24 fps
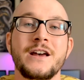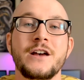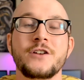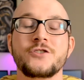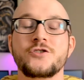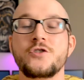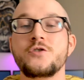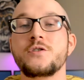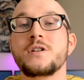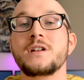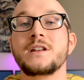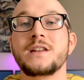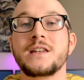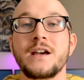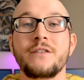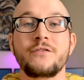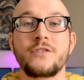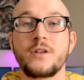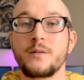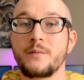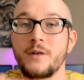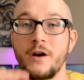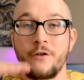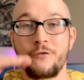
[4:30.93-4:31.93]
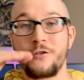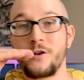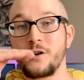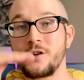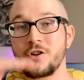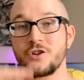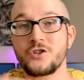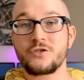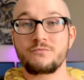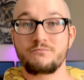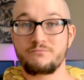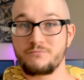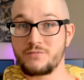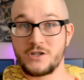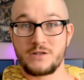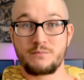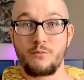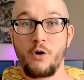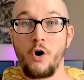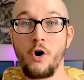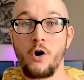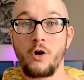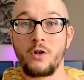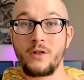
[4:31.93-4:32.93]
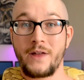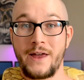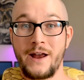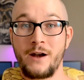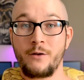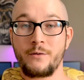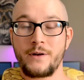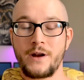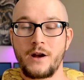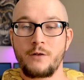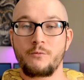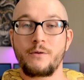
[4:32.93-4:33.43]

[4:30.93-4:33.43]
So you can give them a very small area,